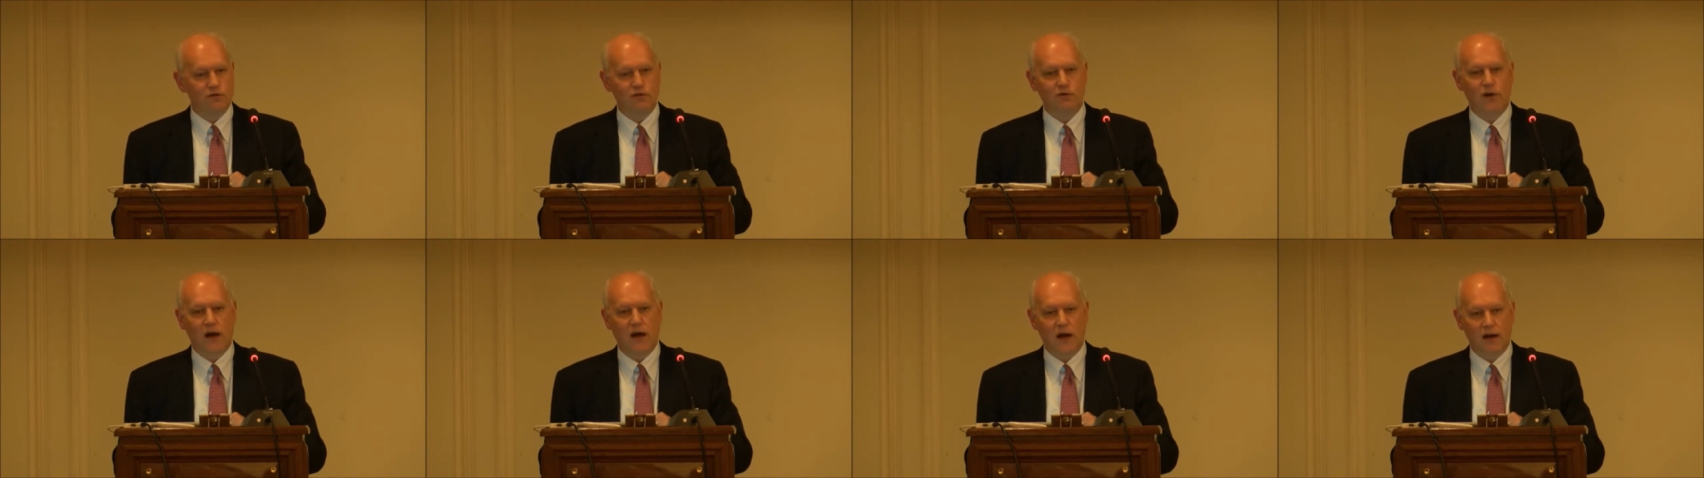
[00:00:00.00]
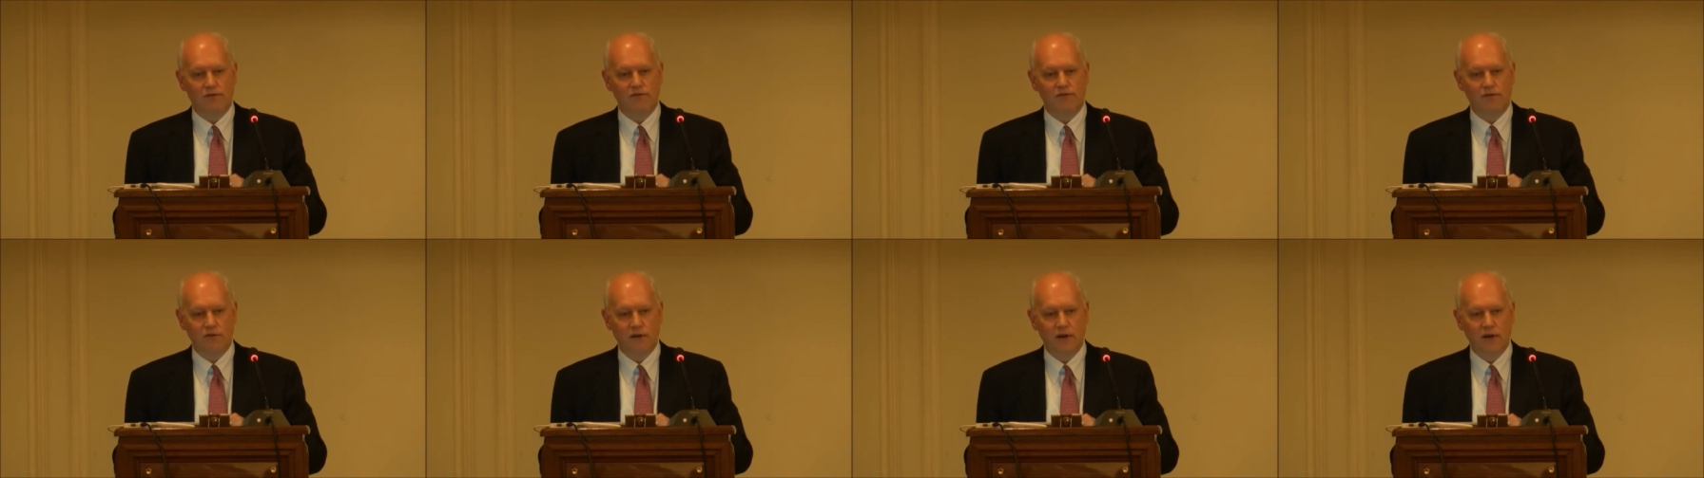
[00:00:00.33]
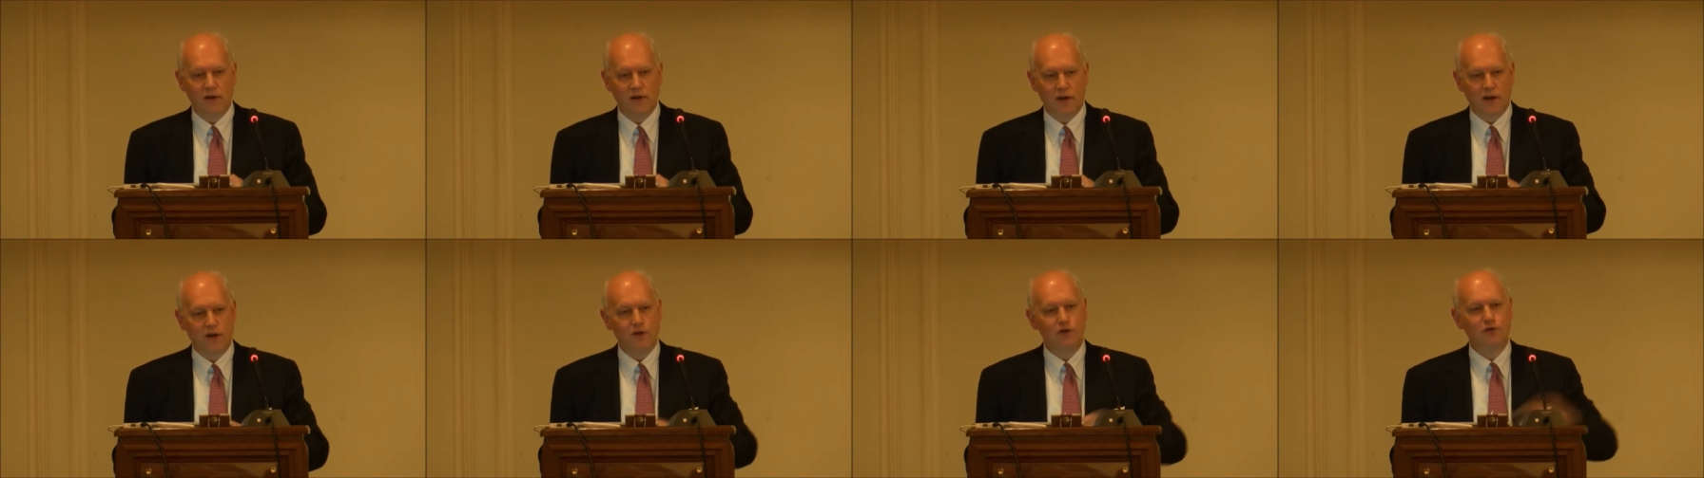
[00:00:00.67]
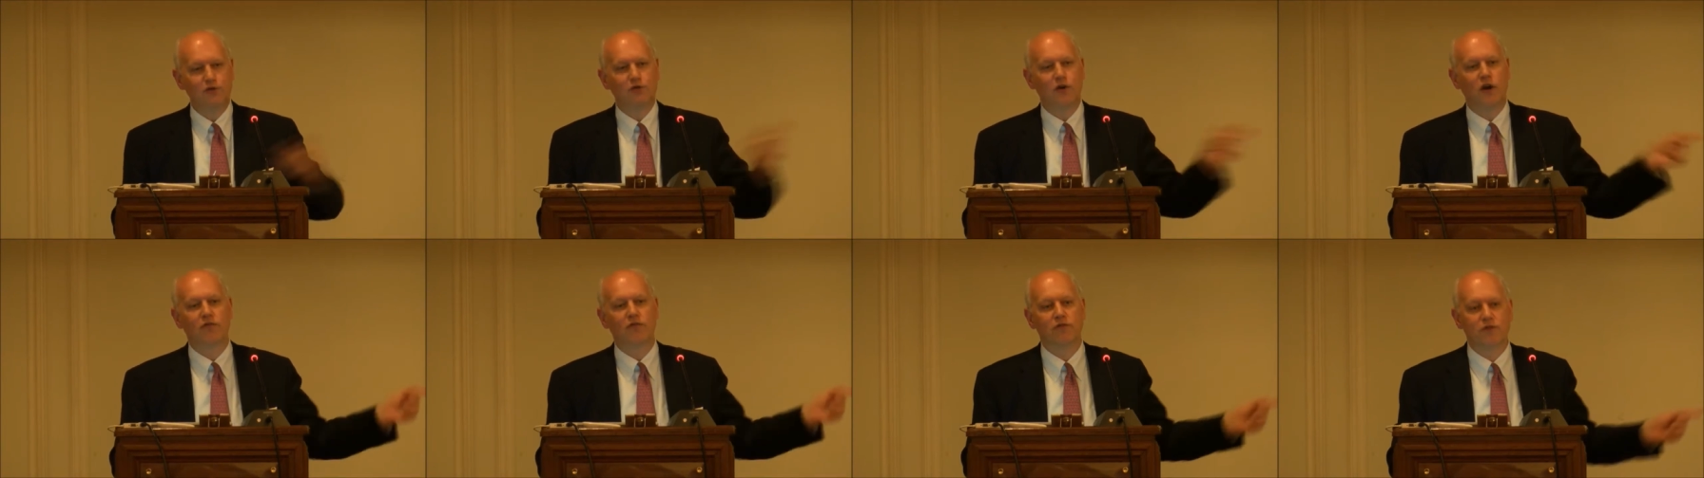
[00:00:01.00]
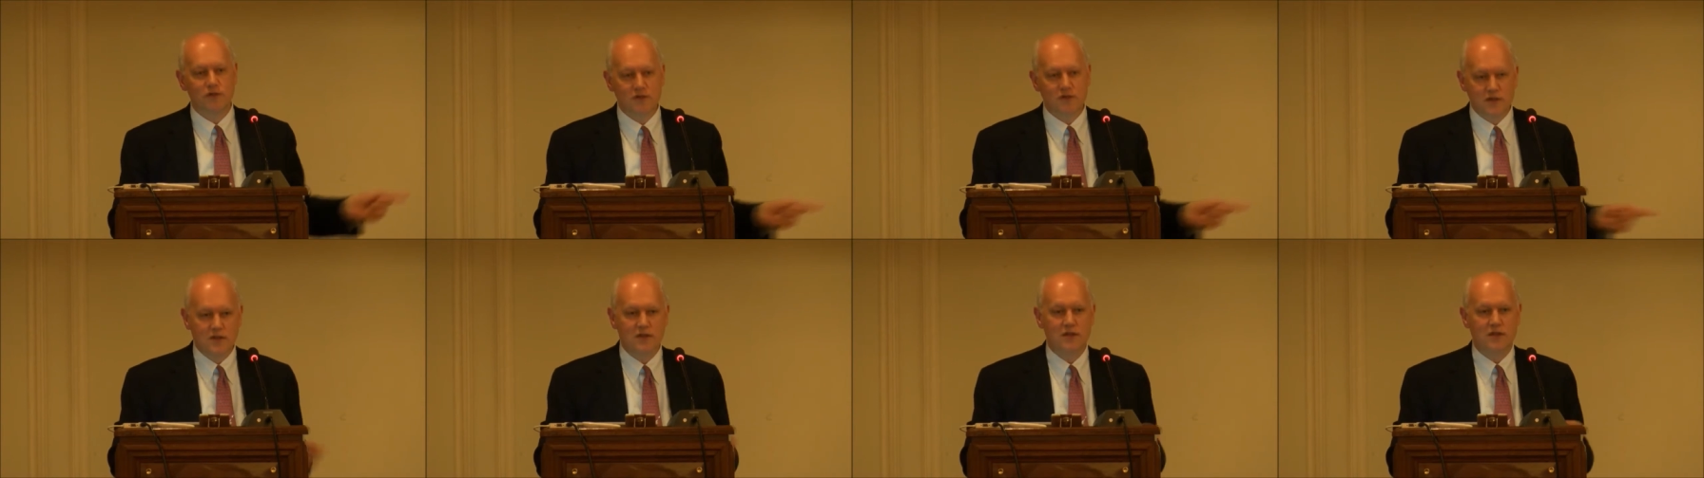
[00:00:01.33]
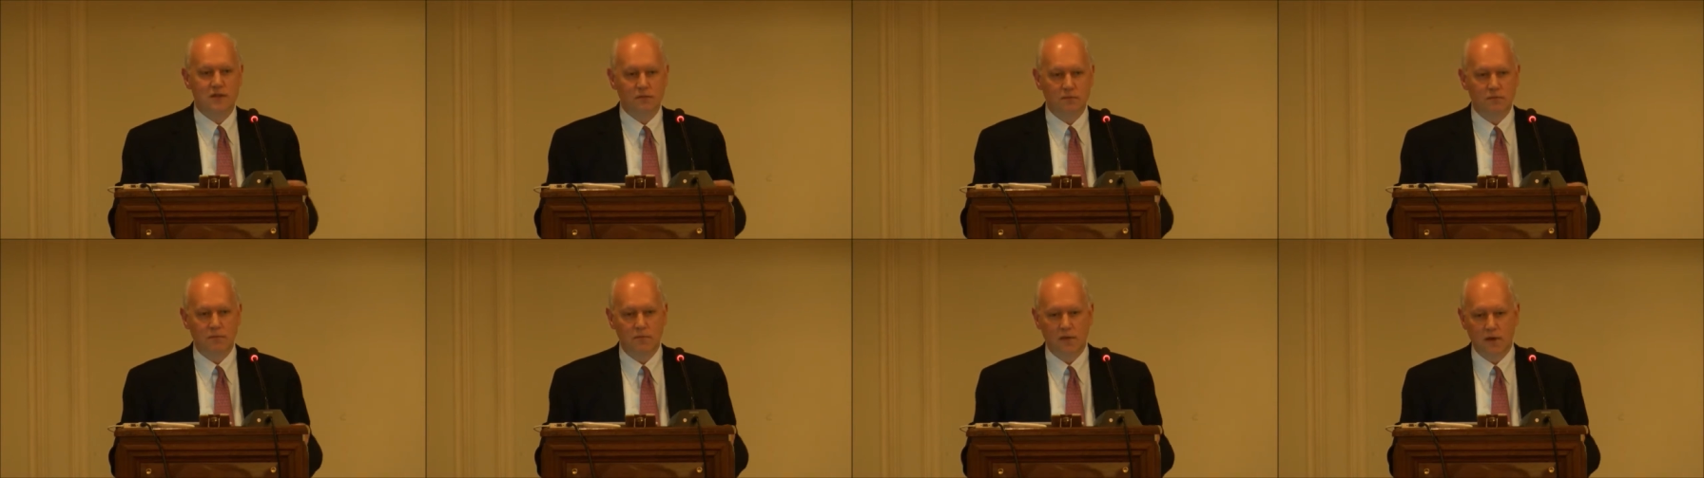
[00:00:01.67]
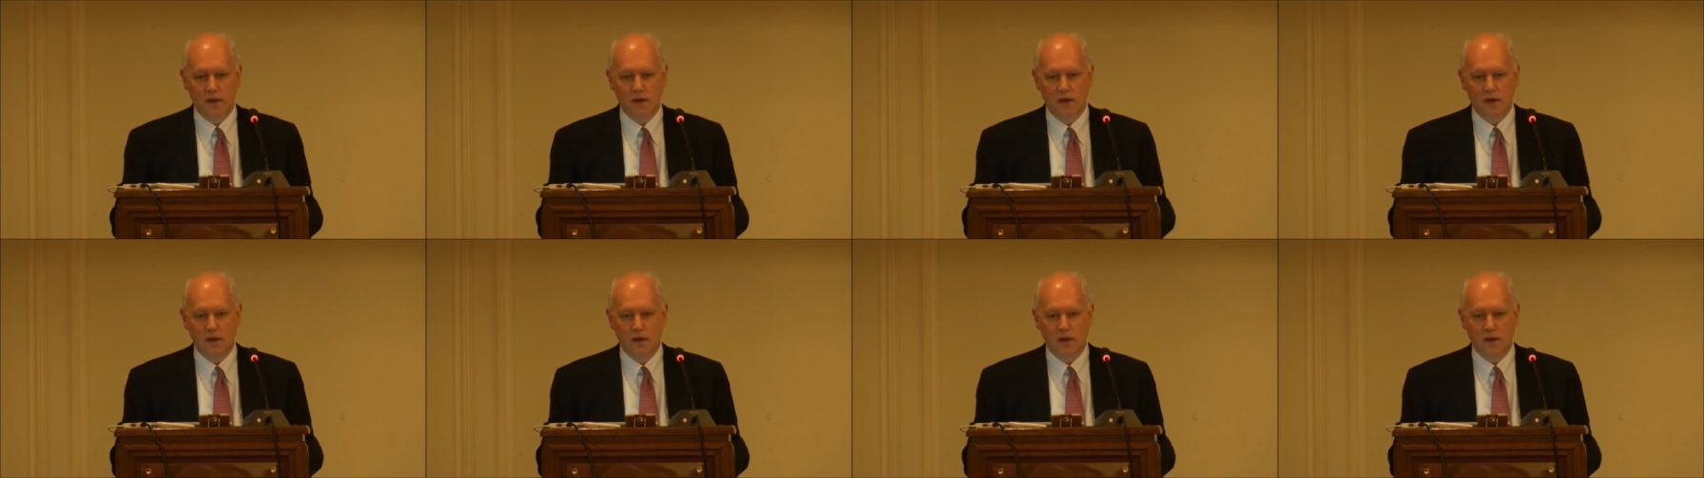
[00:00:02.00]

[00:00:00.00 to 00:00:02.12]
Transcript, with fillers: to have a new governance system,